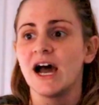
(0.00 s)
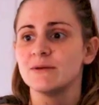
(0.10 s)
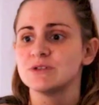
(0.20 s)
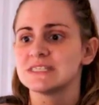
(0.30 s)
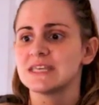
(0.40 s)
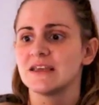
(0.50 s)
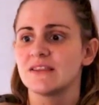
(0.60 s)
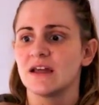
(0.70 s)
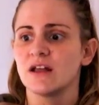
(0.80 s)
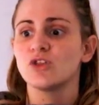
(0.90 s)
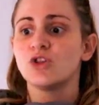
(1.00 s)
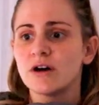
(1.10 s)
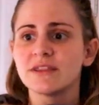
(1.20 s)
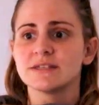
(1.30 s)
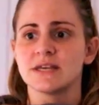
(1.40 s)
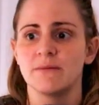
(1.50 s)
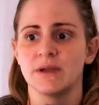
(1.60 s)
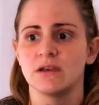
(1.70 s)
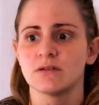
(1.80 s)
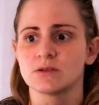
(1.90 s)
I'm just saying that a lot of the time I
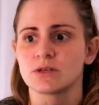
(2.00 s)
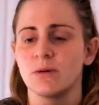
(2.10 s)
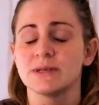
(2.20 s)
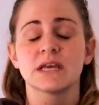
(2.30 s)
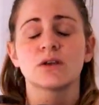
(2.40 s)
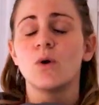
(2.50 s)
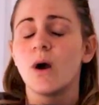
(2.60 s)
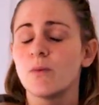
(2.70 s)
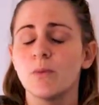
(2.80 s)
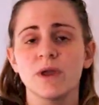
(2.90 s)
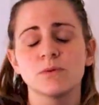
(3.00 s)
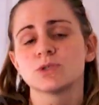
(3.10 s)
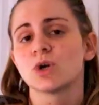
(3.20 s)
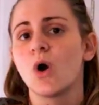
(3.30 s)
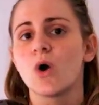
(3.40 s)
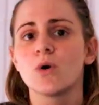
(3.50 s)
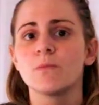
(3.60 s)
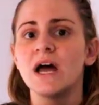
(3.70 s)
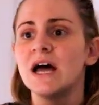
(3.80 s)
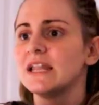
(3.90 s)
hear those comments like, no, I won't be able to cope.